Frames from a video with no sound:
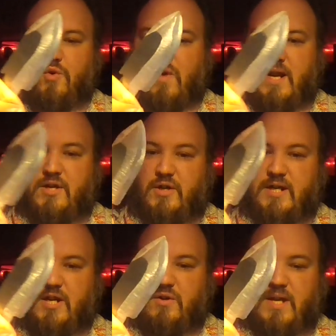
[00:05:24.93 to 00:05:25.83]
grind on
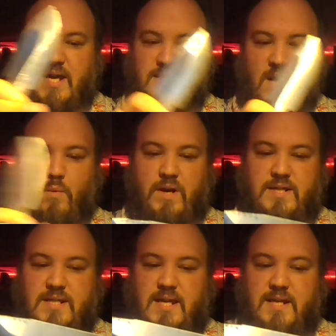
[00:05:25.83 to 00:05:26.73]
here yet. I
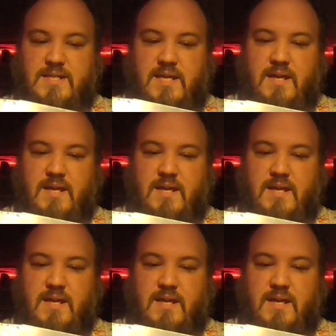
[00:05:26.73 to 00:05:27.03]
wanted to get